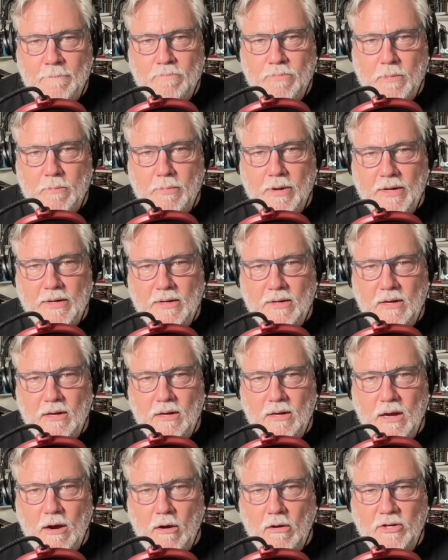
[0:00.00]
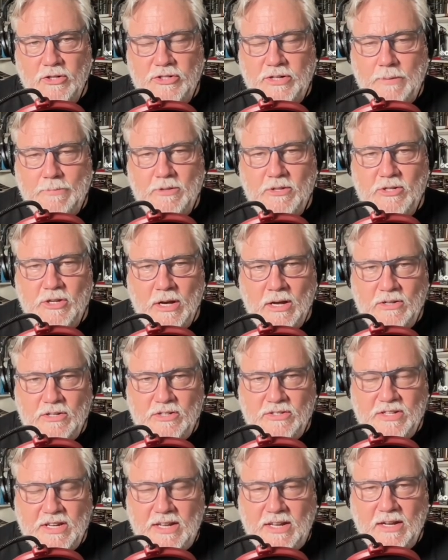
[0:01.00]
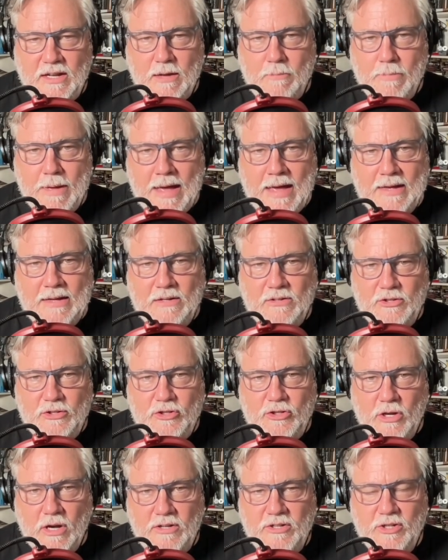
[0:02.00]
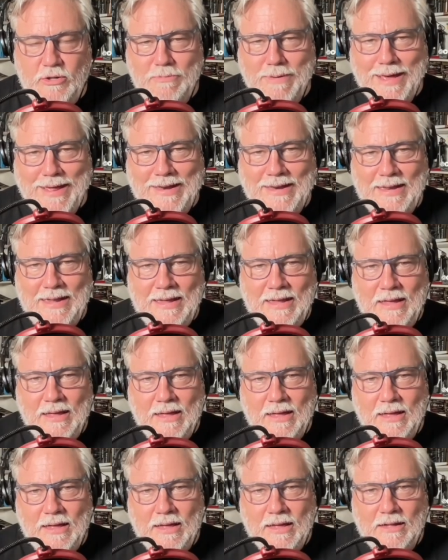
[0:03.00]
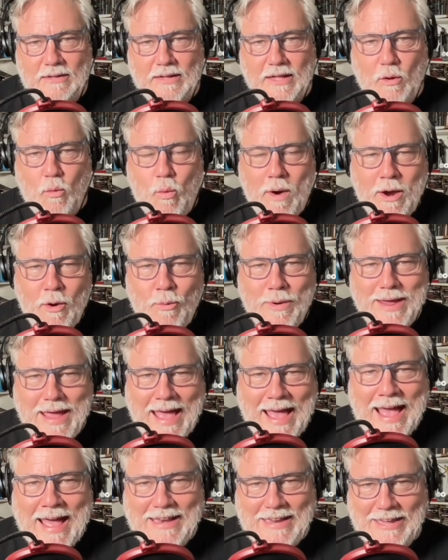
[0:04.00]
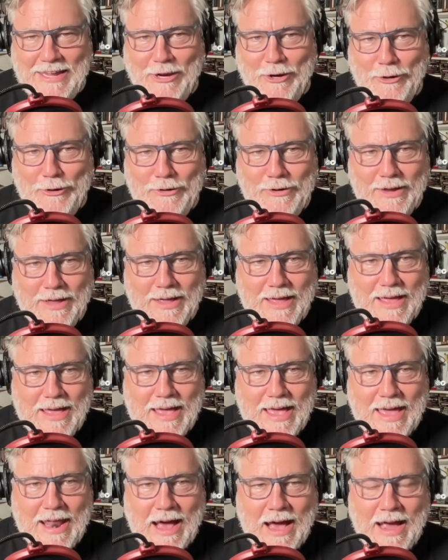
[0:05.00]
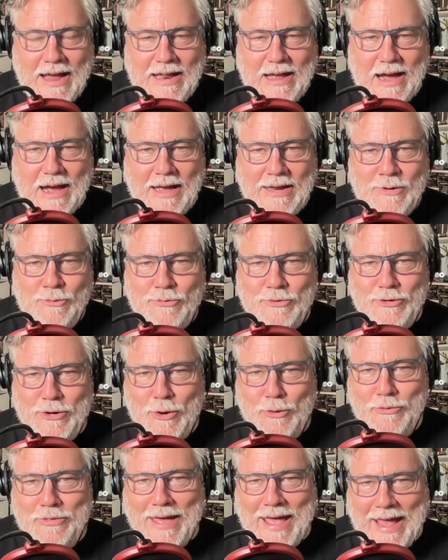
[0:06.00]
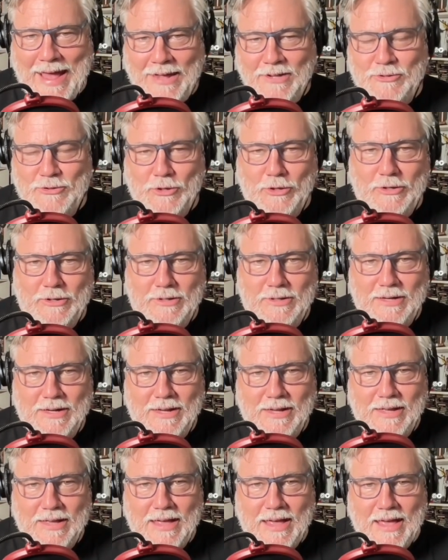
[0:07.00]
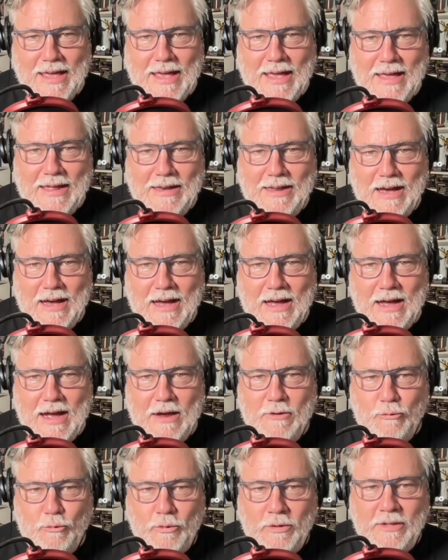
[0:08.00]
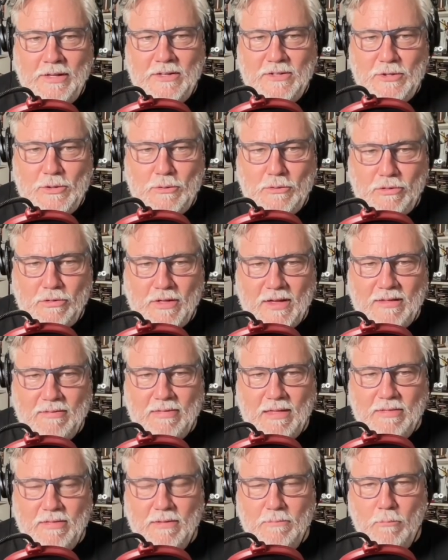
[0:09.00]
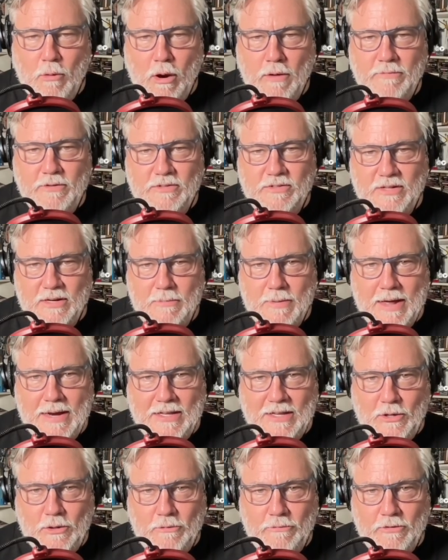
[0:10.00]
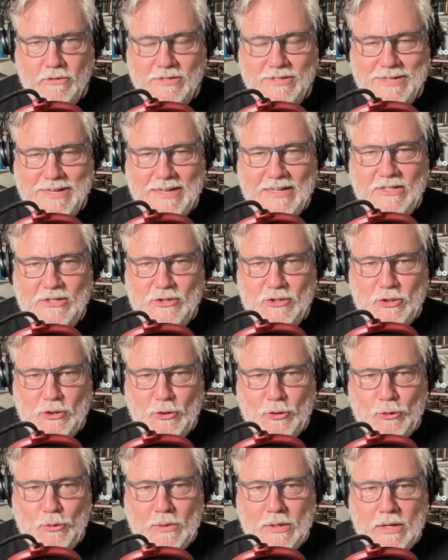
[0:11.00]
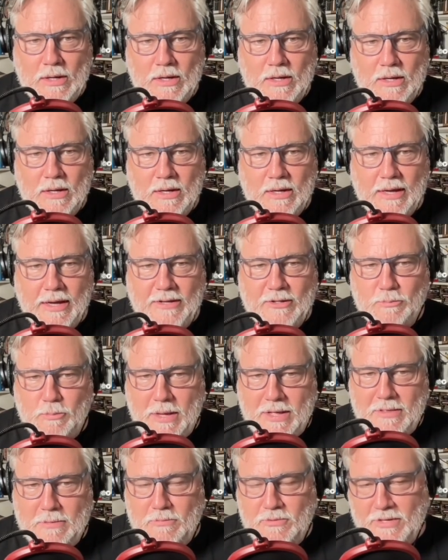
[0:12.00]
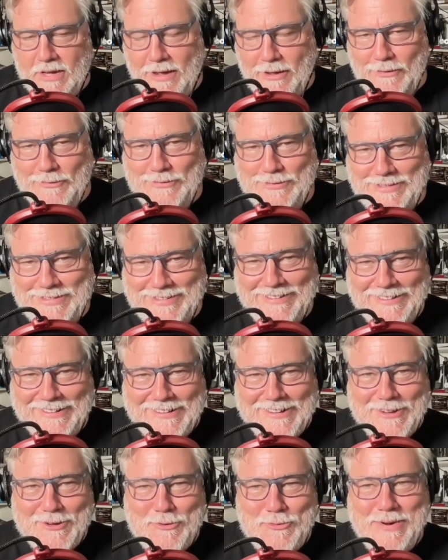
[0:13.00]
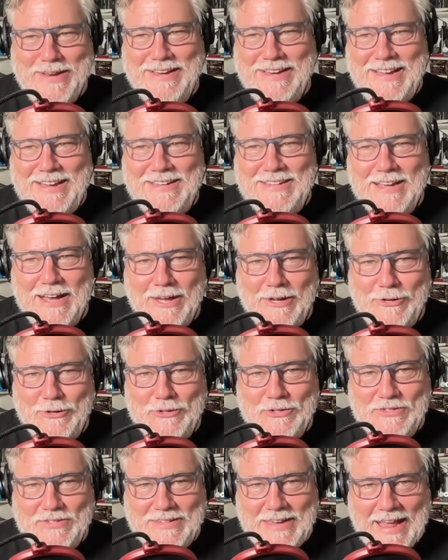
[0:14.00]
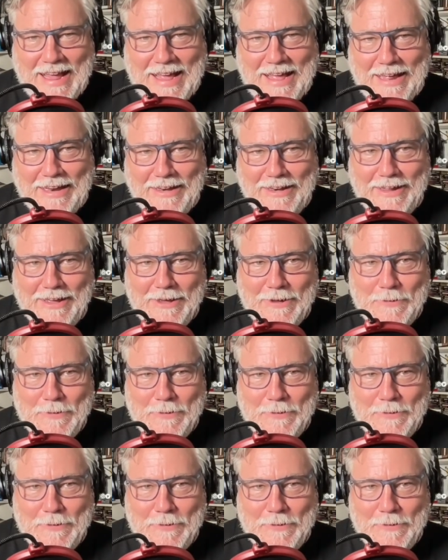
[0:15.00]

but are Shem the judge? Is he going to come back and judge humanity? Like, where are we at here? And I don't know the answer. And I really do think that the Marvel Cinematic Universe needs to explain themselves. We need to understand